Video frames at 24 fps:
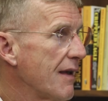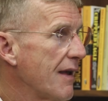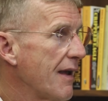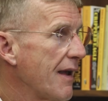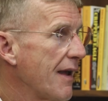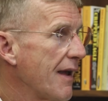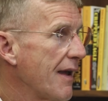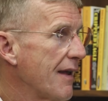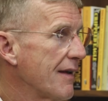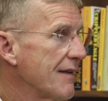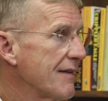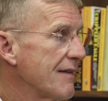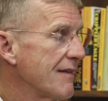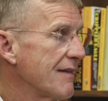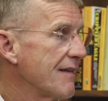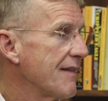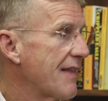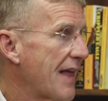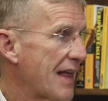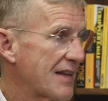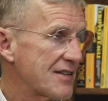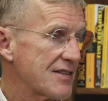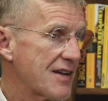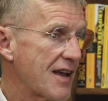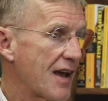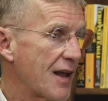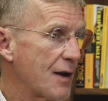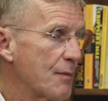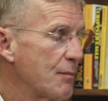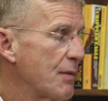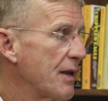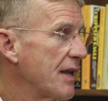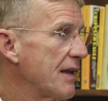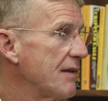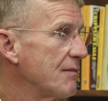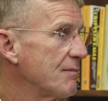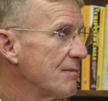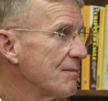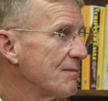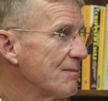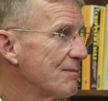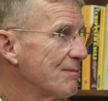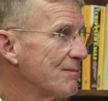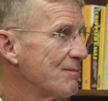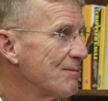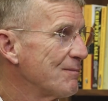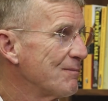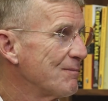And that's got to be
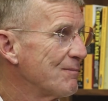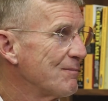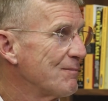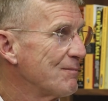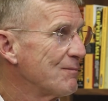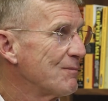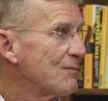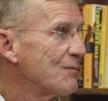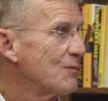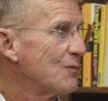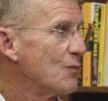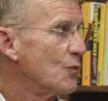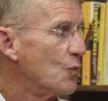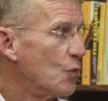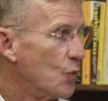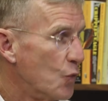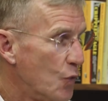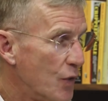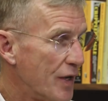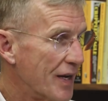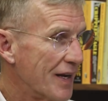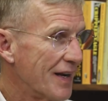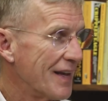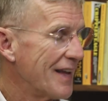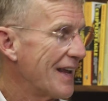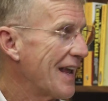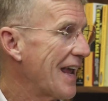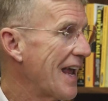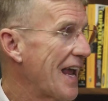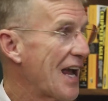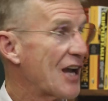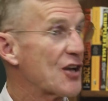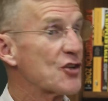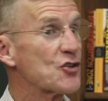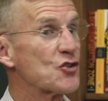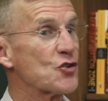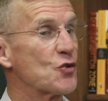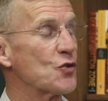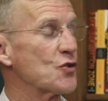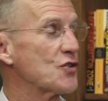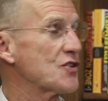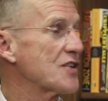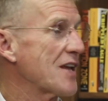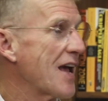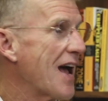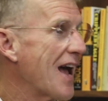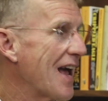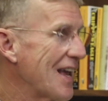really
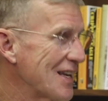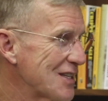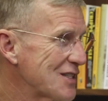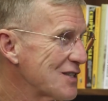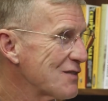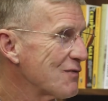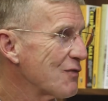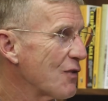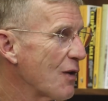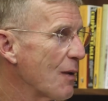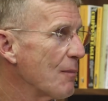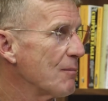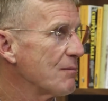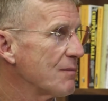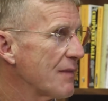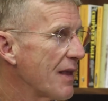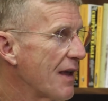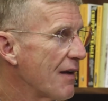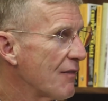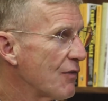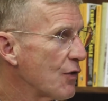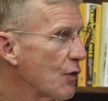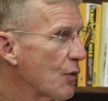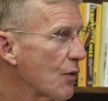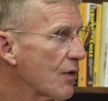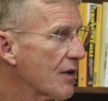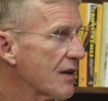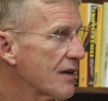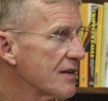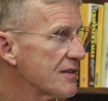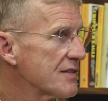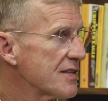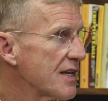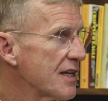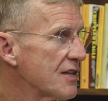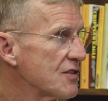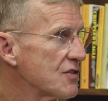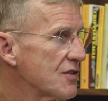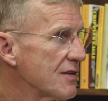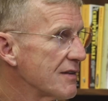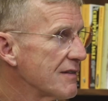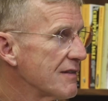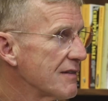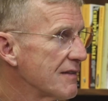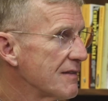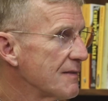exorcised from every organization.